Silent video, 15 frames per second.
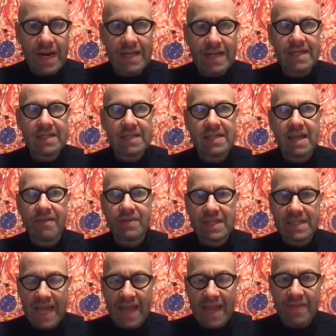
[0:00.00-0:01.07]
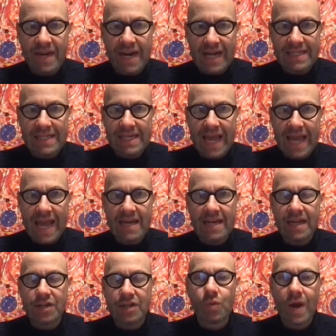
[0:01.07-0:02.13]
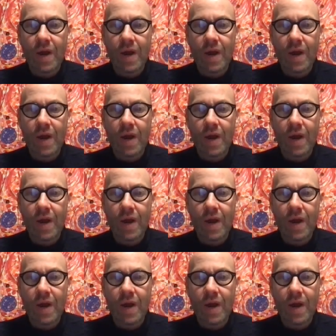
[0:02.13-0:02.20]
1970s and the 1980s.